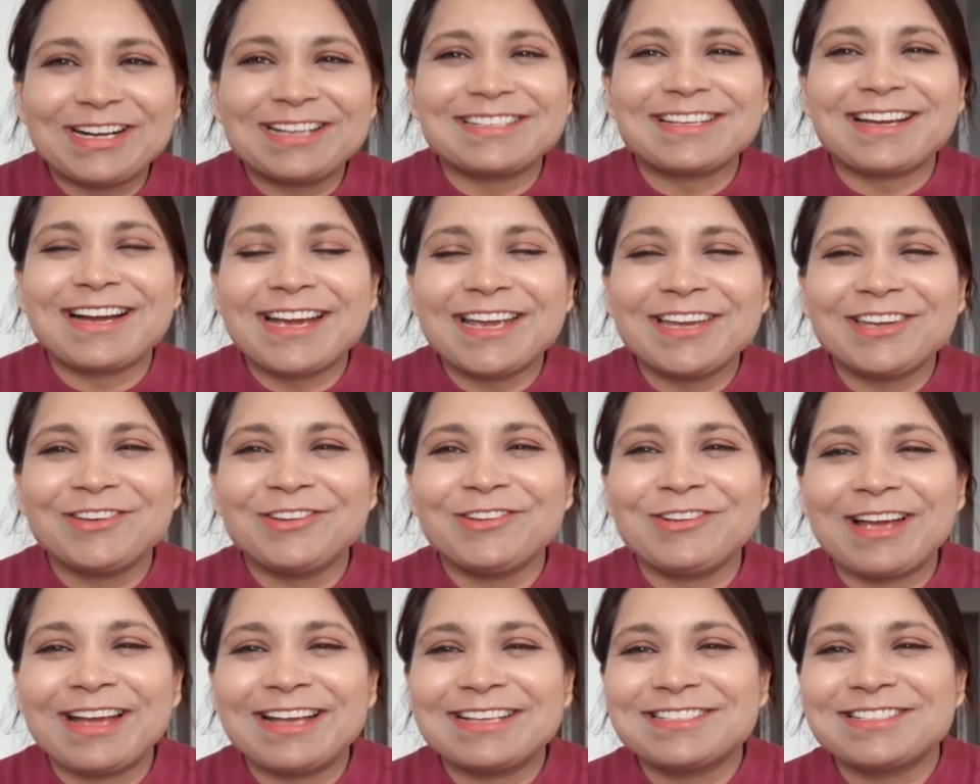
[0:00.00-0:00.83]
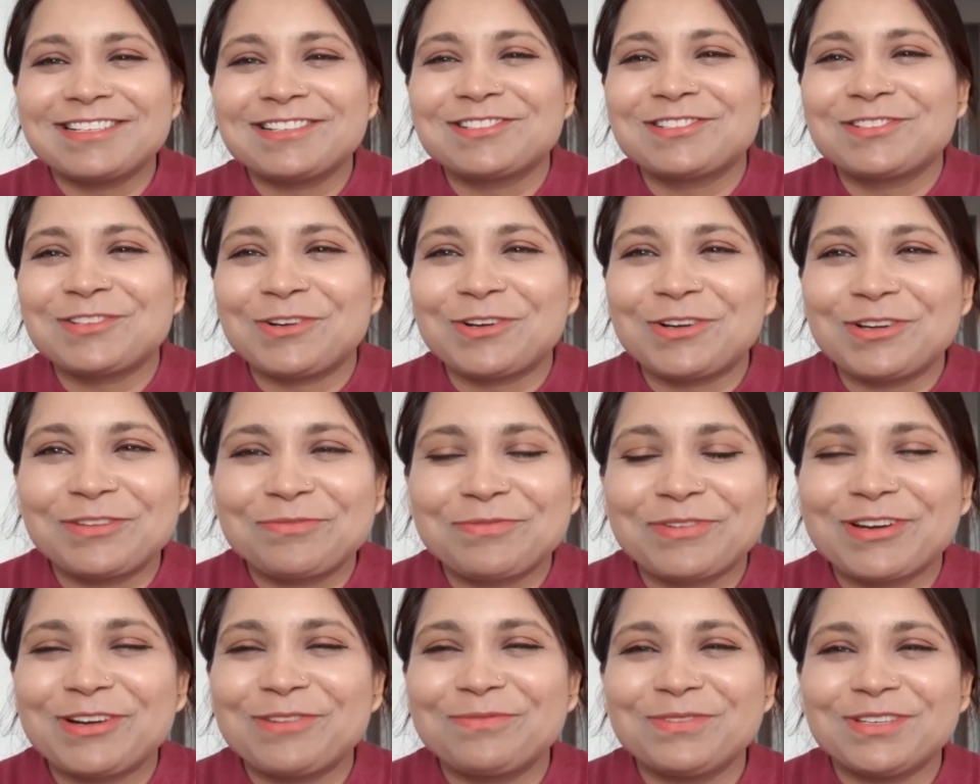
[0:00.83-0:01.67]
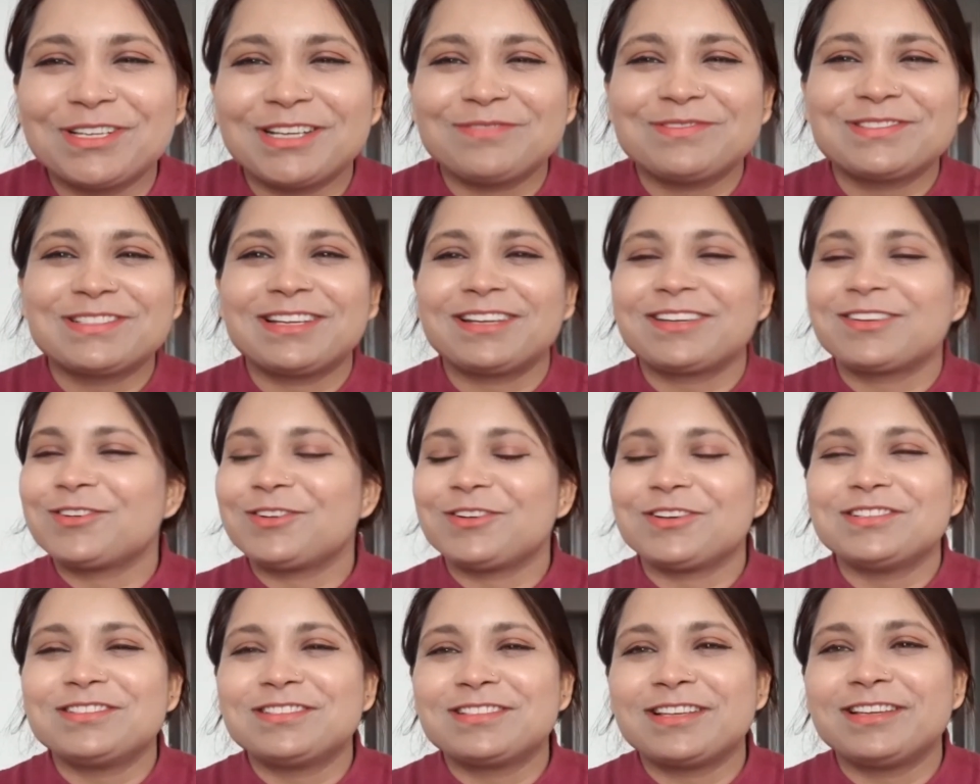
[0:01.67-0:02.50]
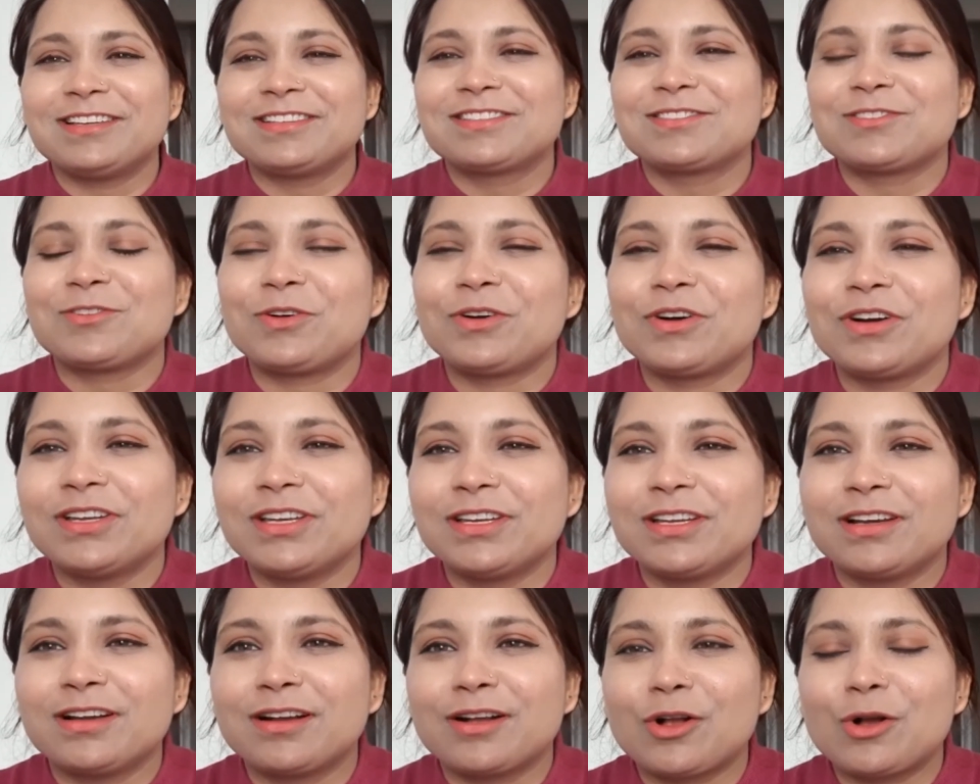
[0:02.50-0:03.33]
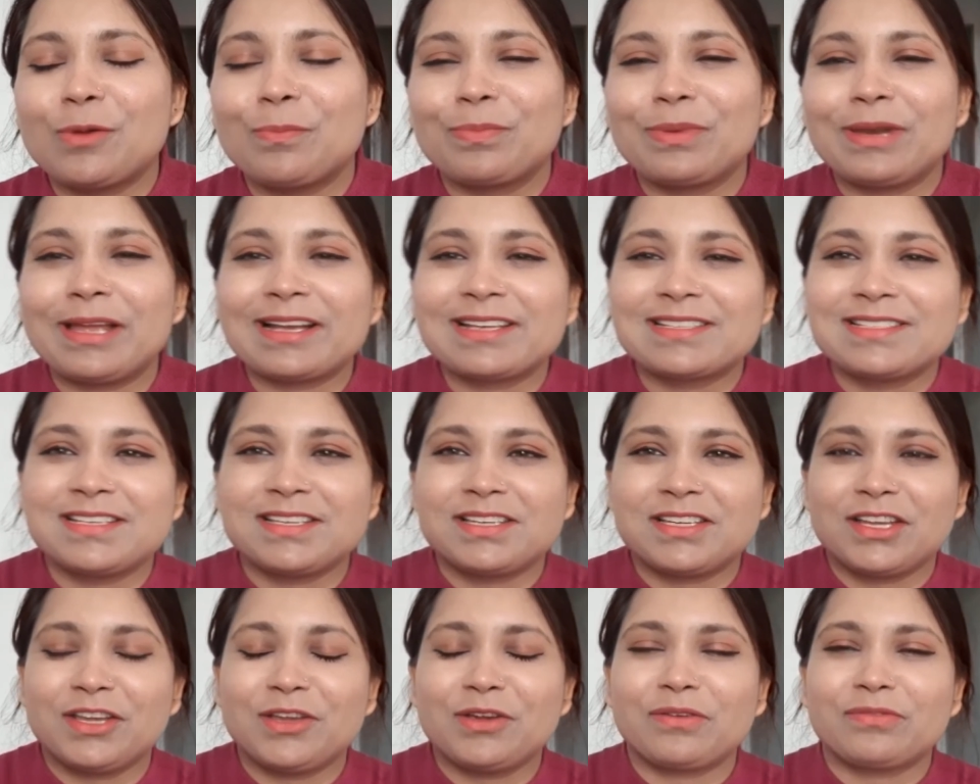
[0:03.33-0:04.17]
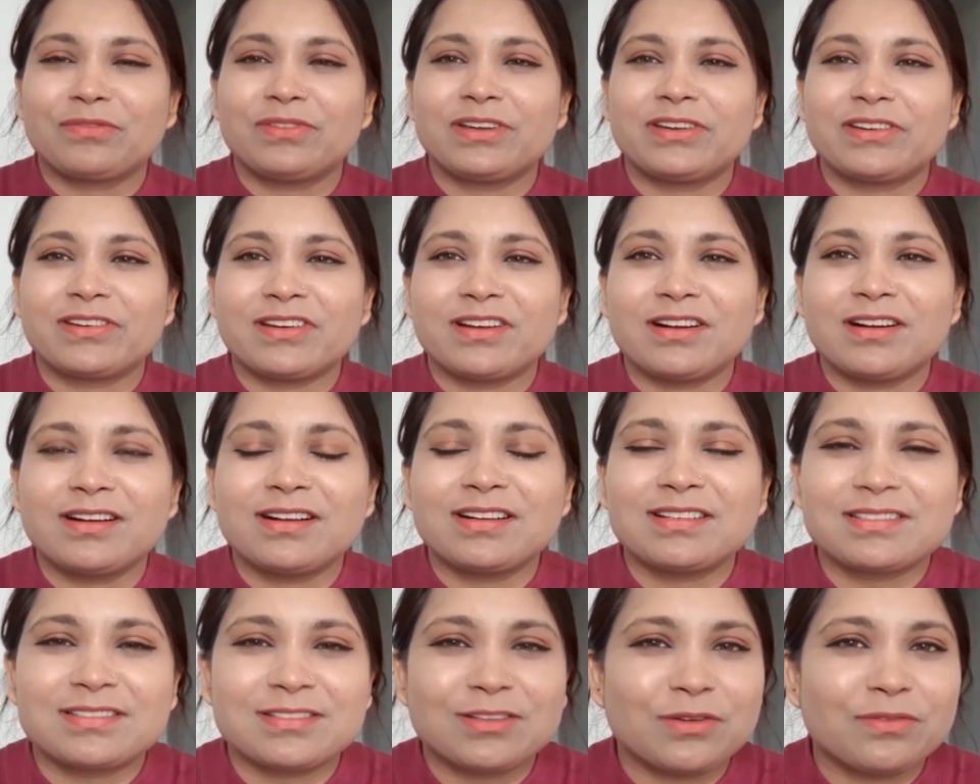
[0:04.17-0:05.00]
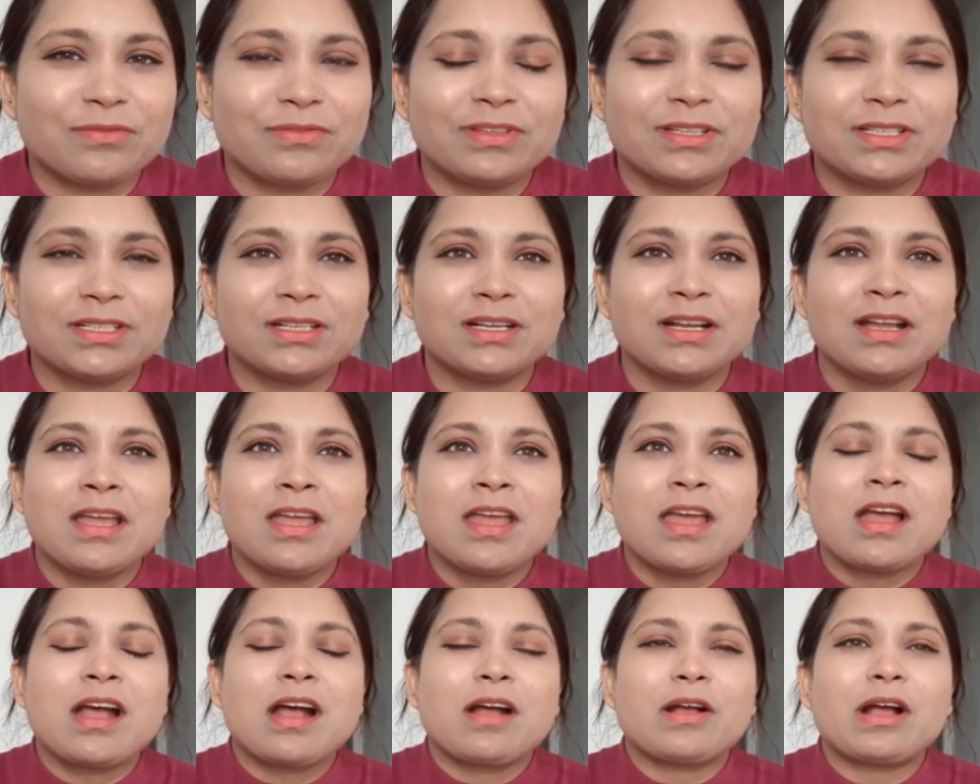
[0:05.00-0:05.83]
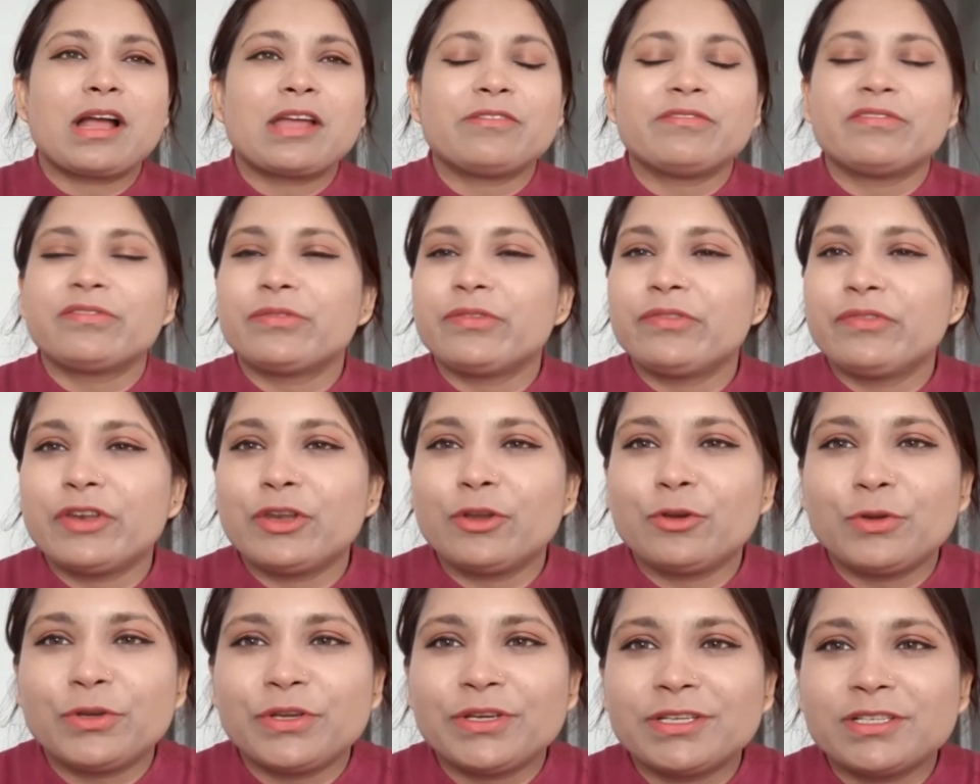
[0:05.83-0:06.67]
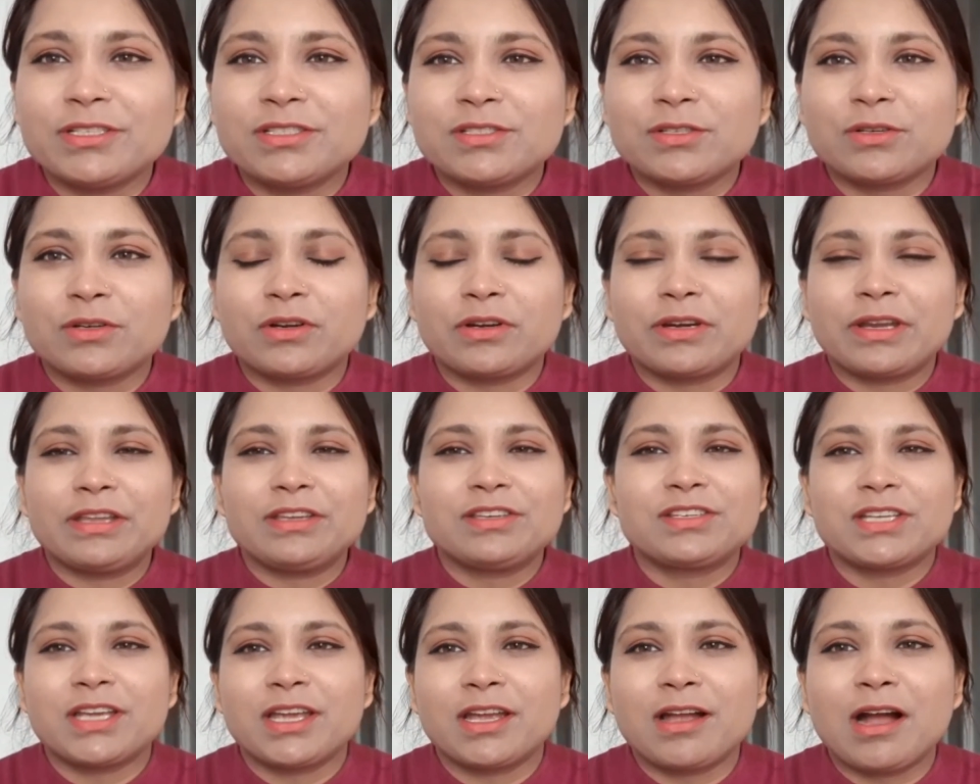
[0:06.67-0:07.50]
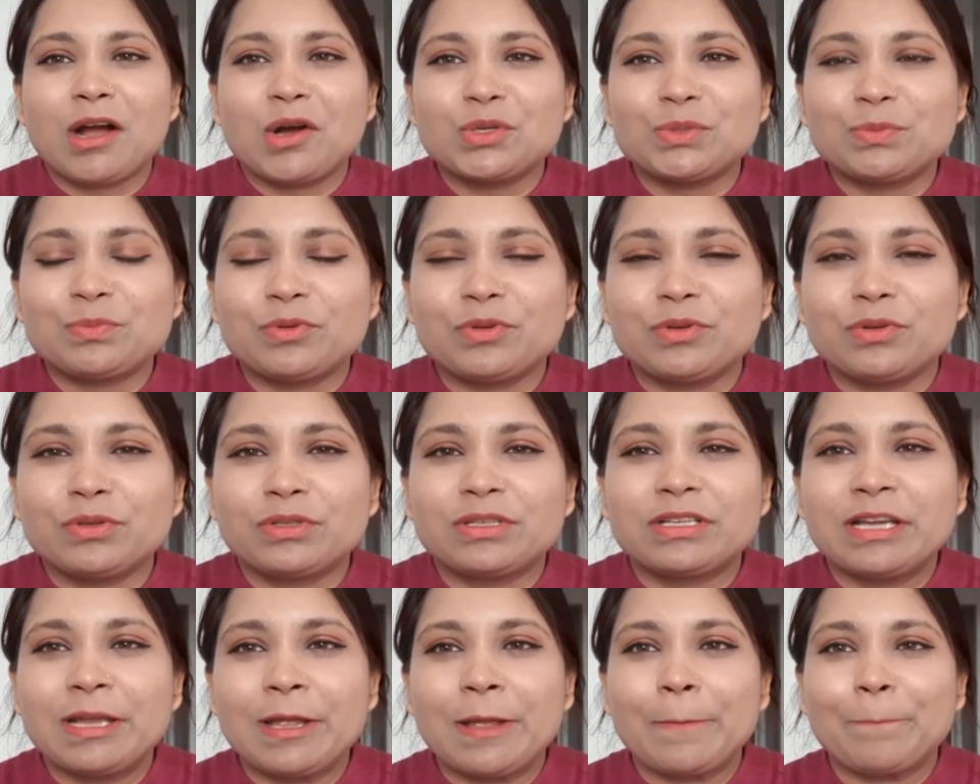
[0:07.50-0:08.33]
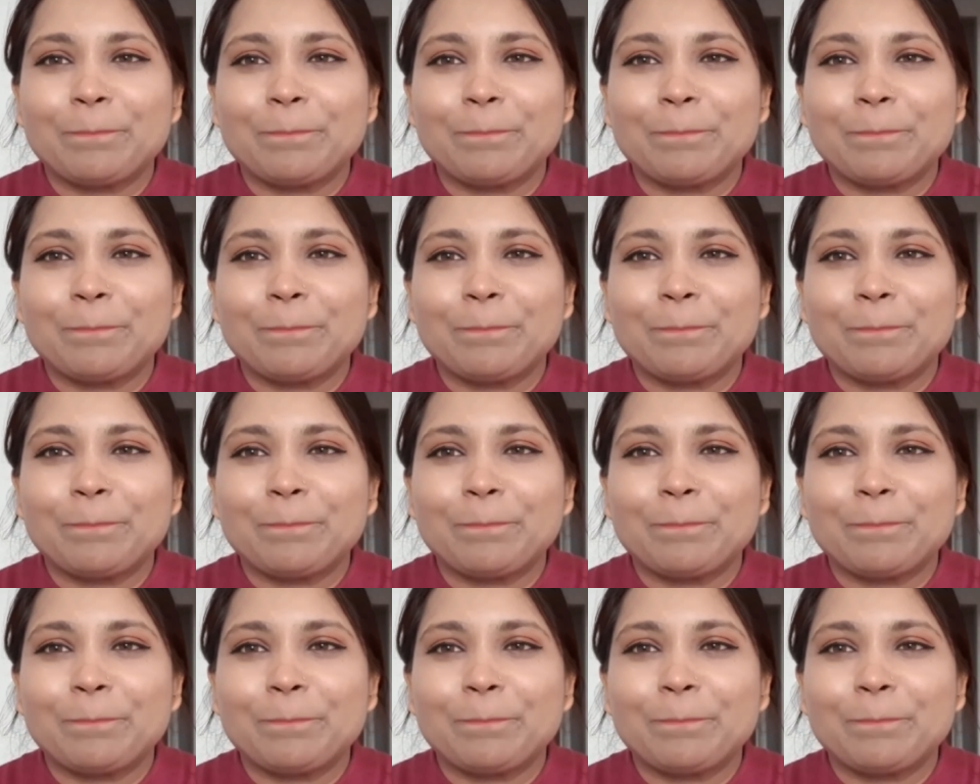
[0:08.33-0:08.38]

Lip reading: ITU has its own problems, its own complexity of the drugs, of the IV fluids or intake output.